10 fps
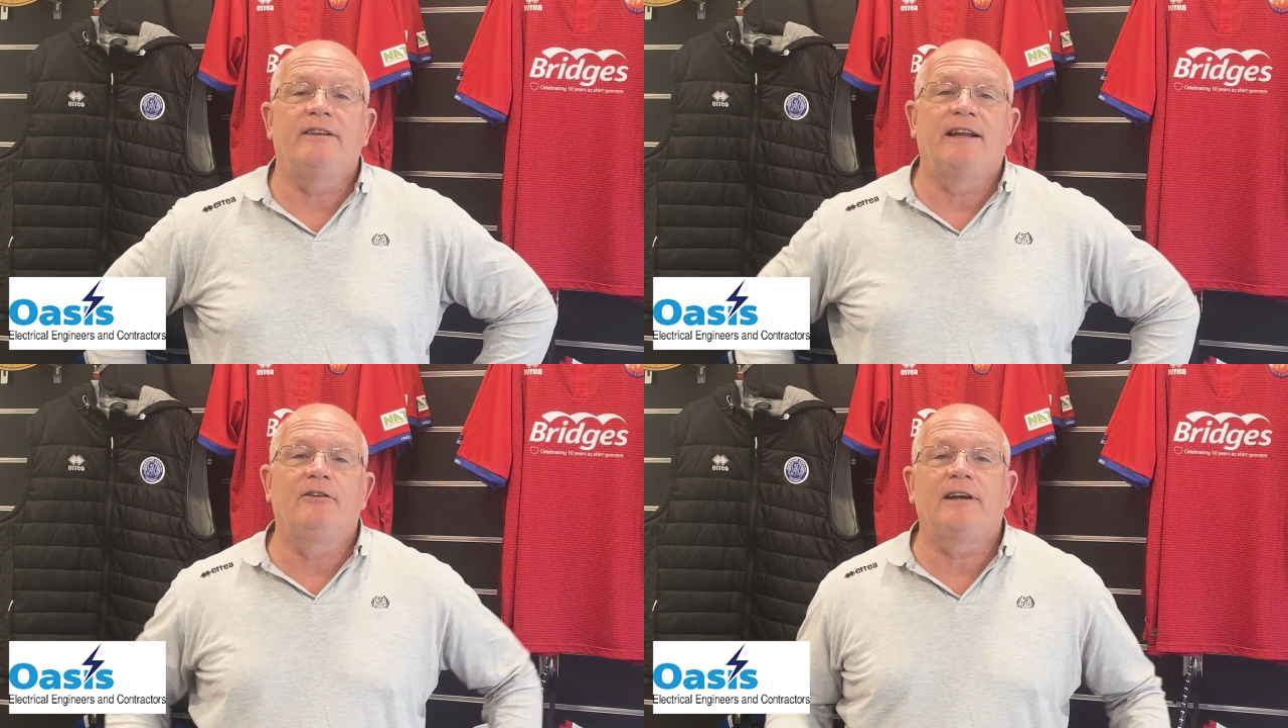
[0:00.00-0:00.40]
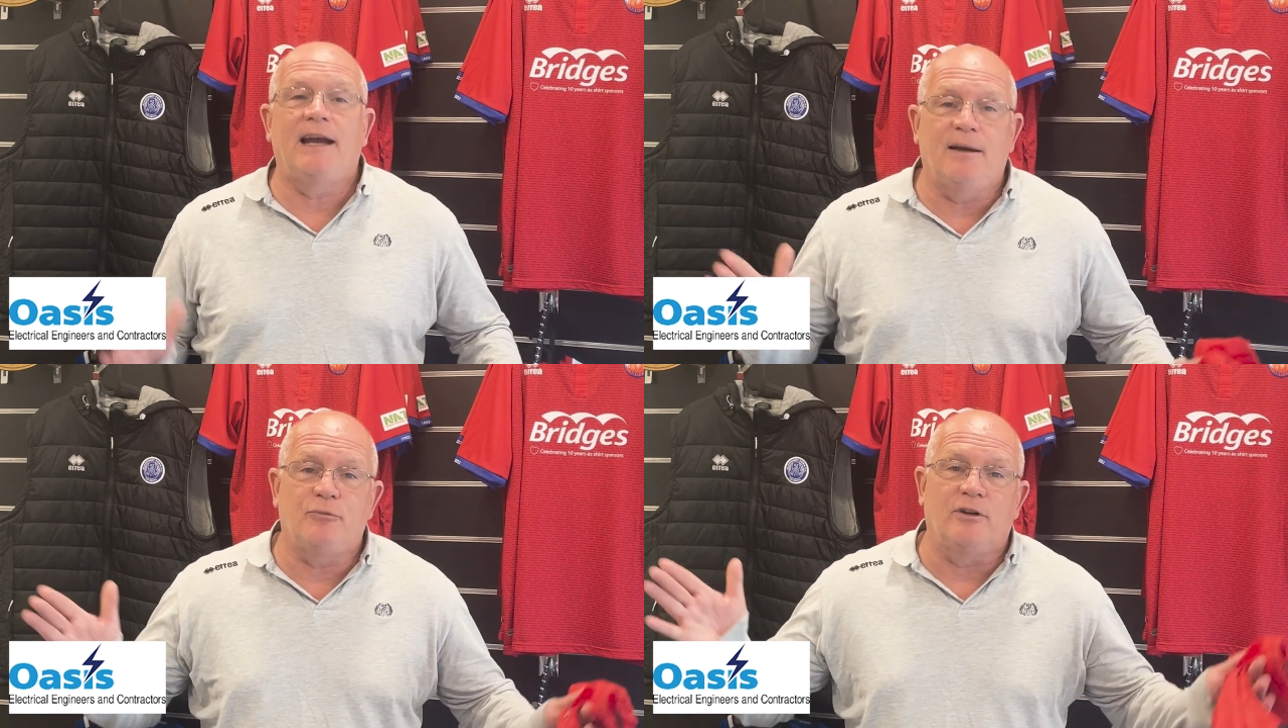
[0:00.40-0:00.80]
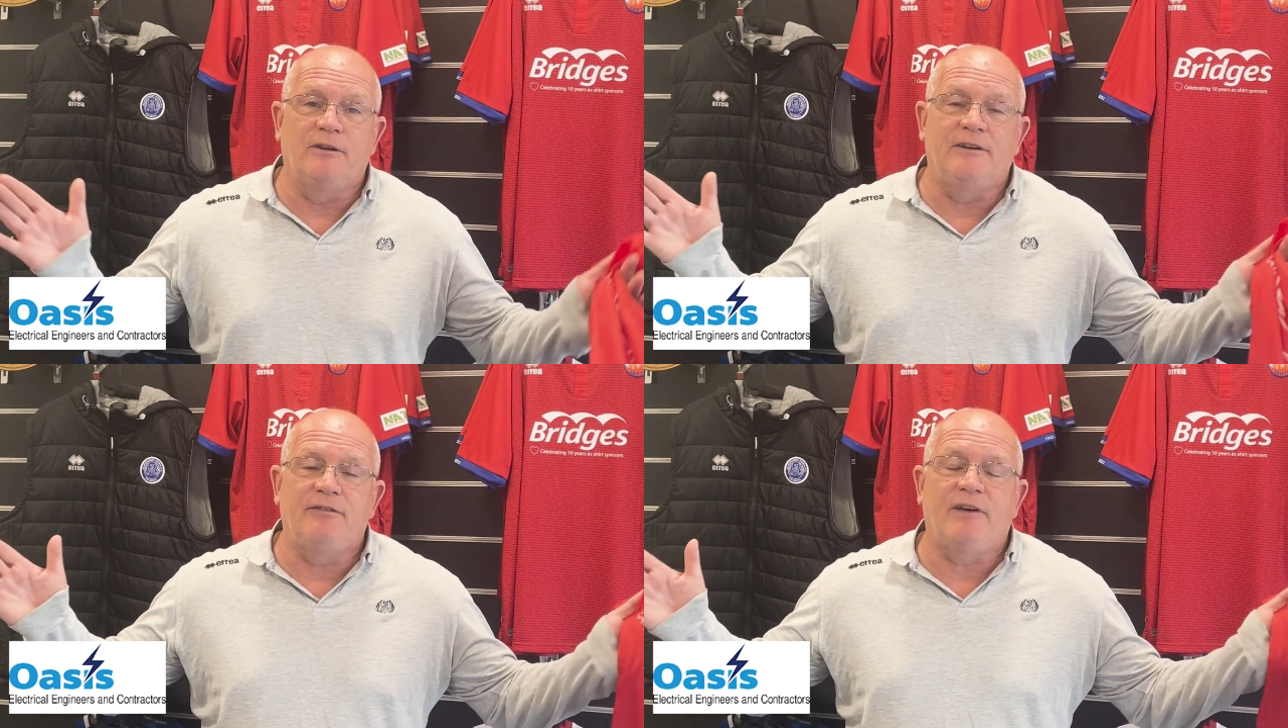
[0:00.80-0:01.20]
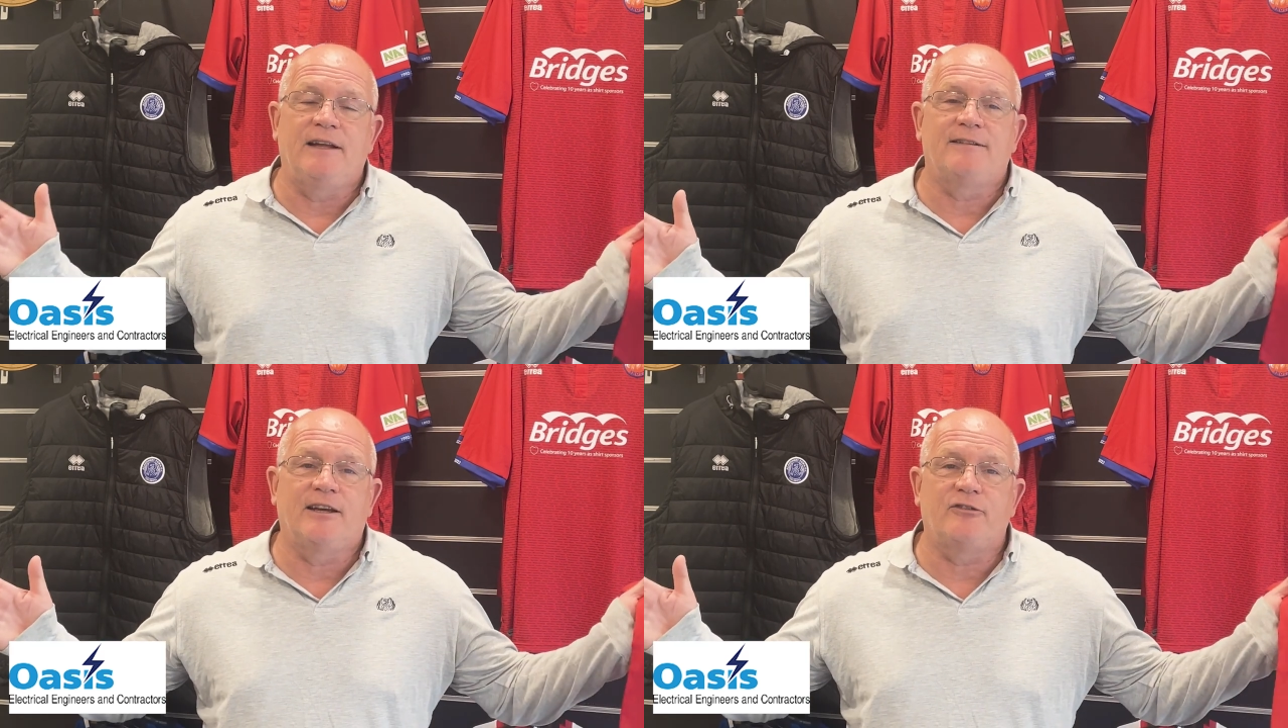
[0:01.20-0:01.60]
They look absolutely
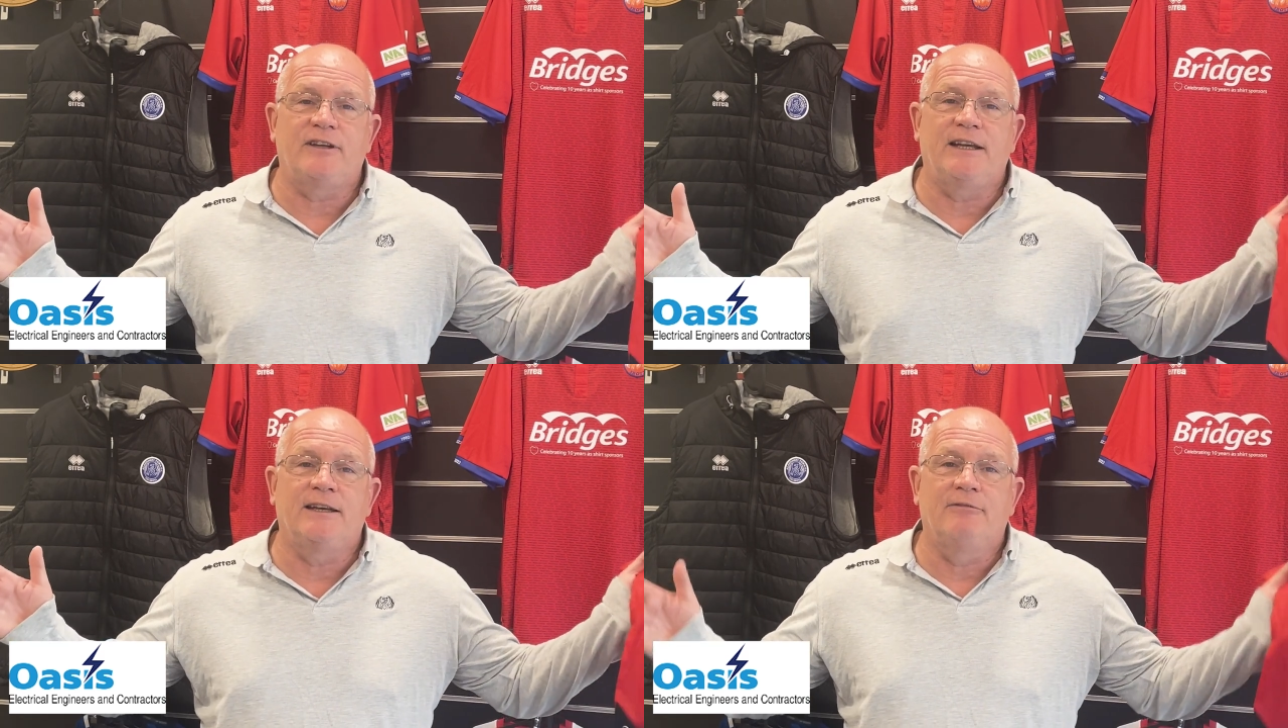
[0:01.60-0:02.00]
fantastic.